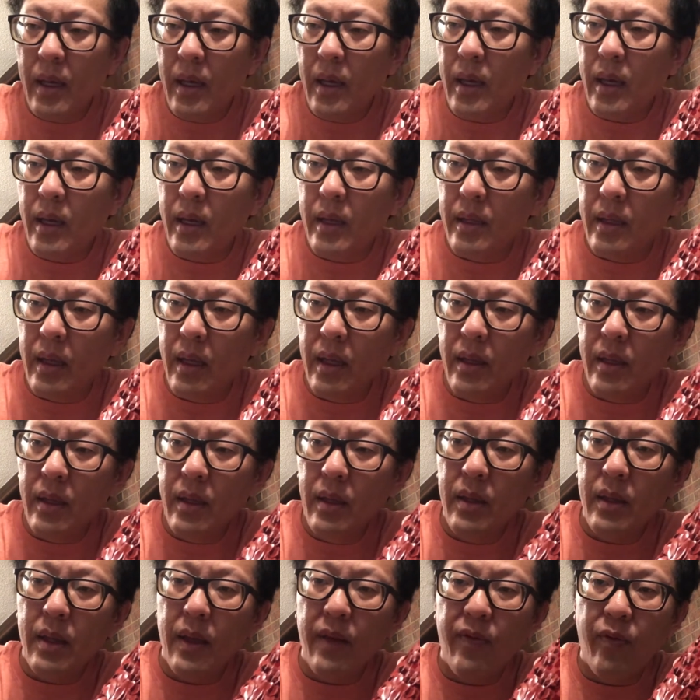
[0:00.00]
And then
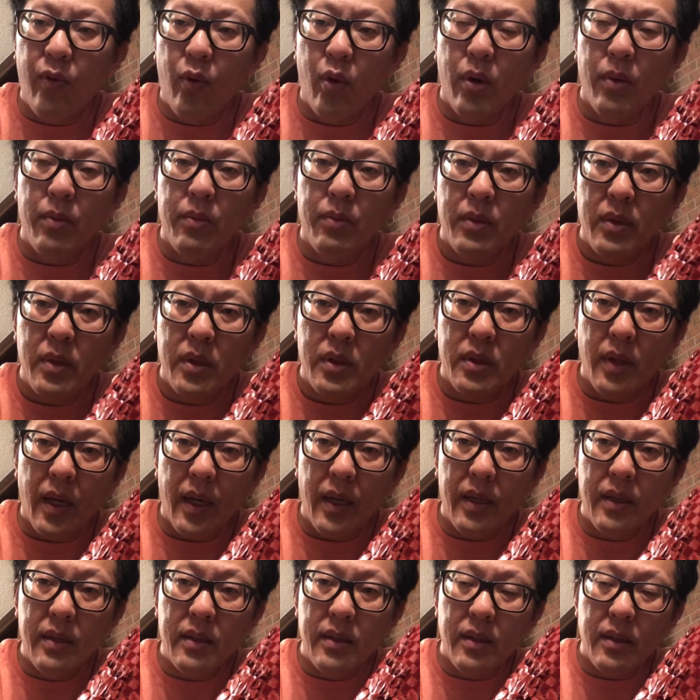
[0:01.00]
they form
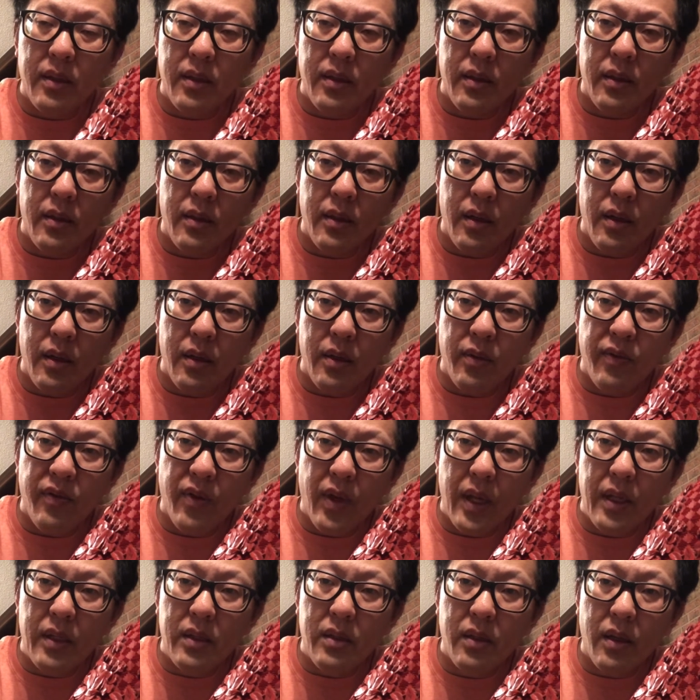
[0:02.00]
dikes and
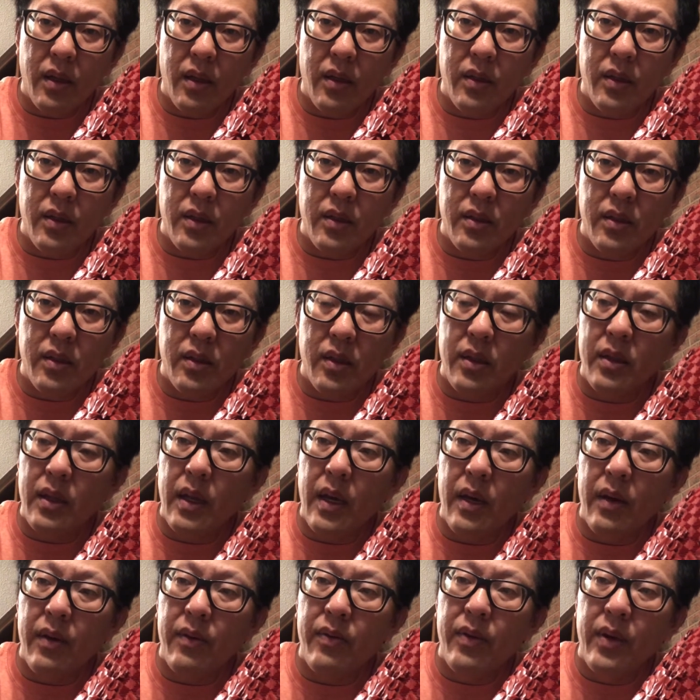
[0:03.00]
veins like this that
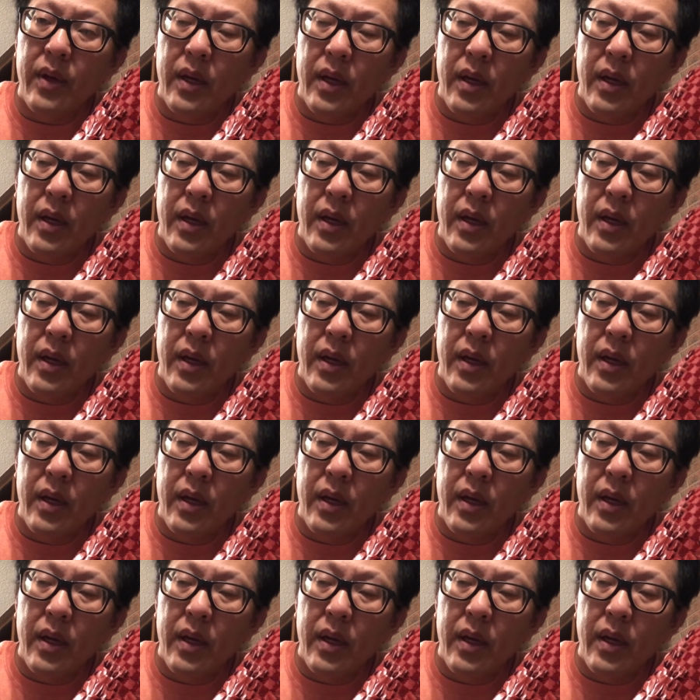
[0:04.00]
have